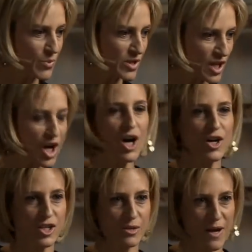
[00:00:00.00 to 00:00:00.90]
she was
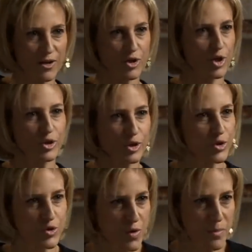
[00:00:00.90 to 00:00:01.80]
asked about
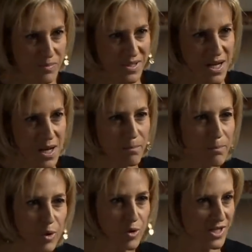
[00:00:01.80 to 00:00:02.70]
Donald Trump's
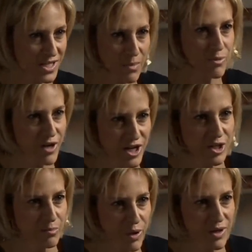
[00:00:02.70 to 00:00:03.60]
border
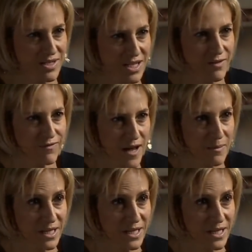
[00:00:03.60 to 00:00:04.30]
separation policy of